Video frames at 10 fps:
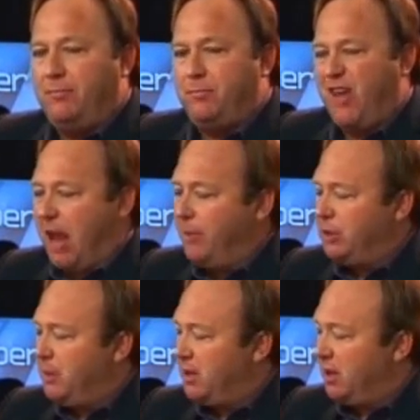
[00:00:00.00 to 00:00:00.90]
families
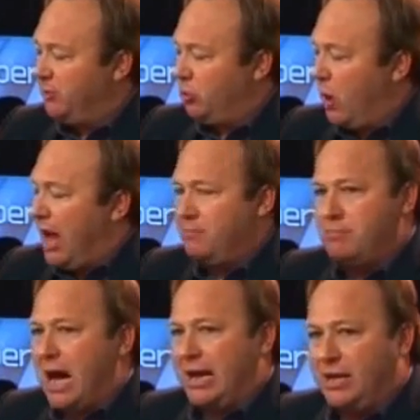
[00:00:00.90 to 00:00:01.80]
being delivered rotten
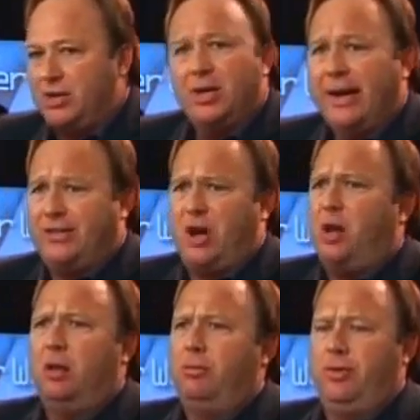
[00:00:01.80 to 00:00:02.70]
bodies. It's
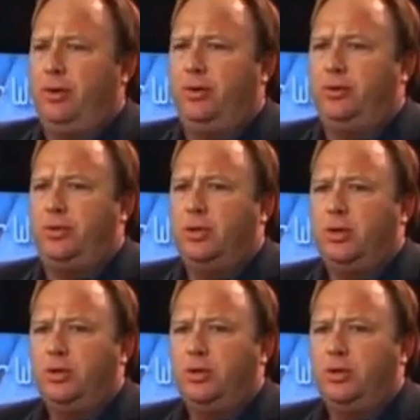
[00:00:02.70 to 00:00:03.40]
all over the news.